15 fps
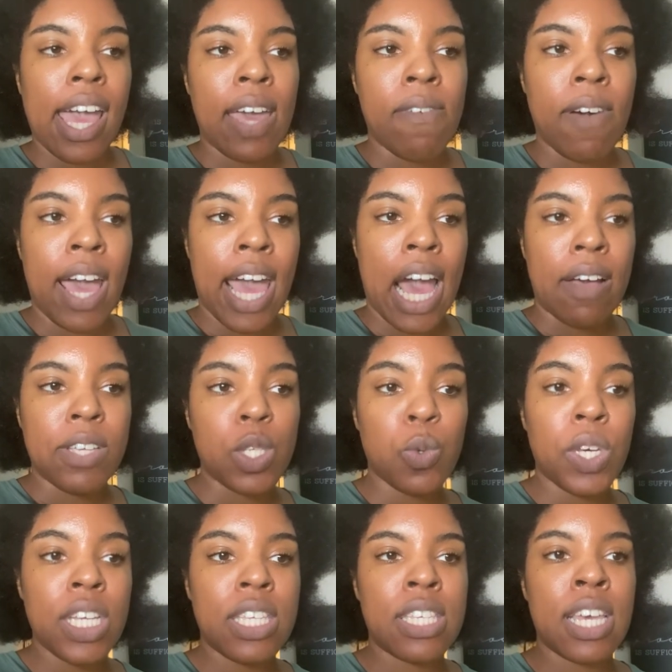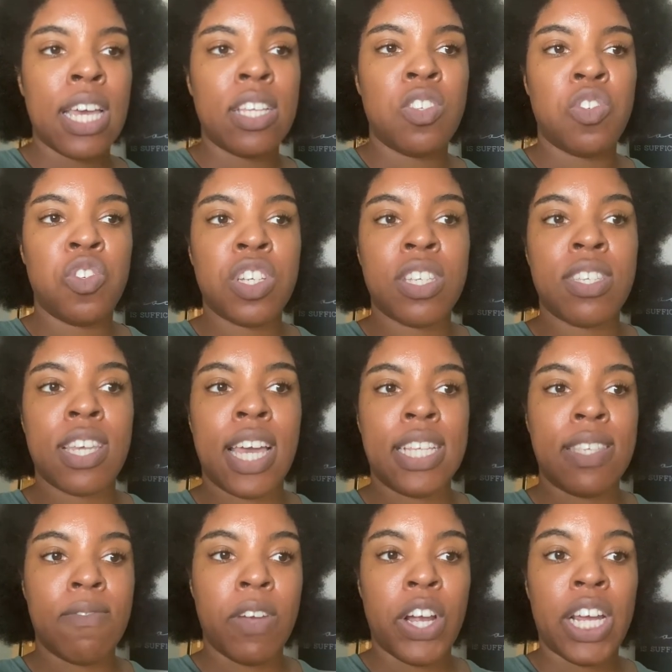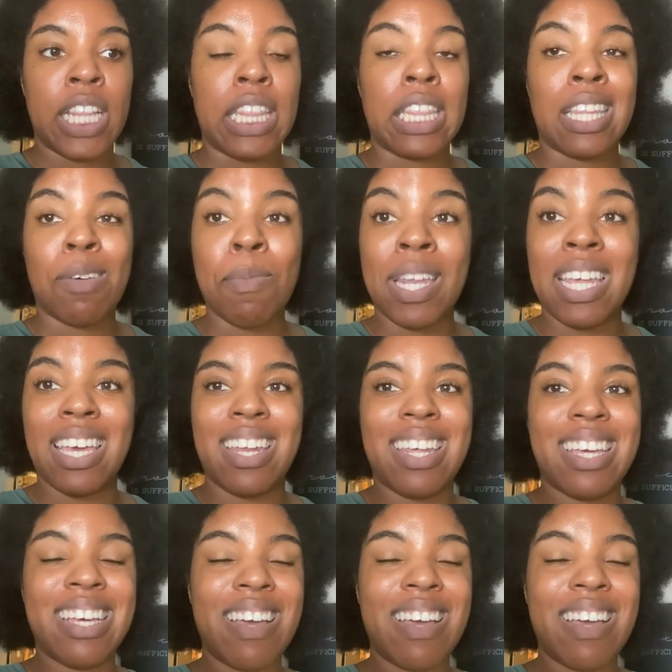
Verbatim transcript: If I have sweets, it's a very limited